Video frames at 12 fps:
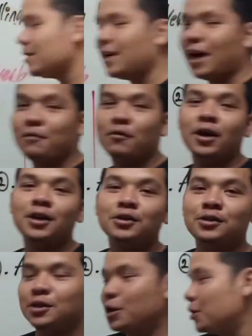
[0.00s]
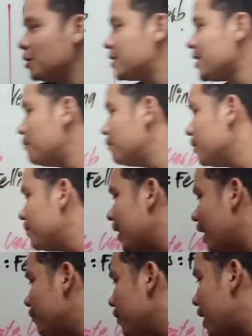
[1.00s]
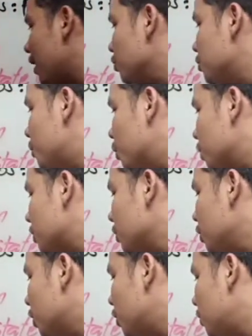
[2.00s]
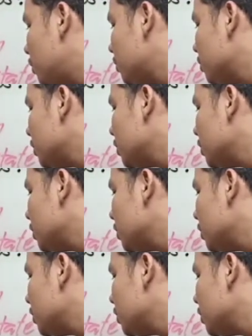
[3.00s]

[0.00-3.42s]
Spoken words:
I want you to know some verb that we can use both, you know.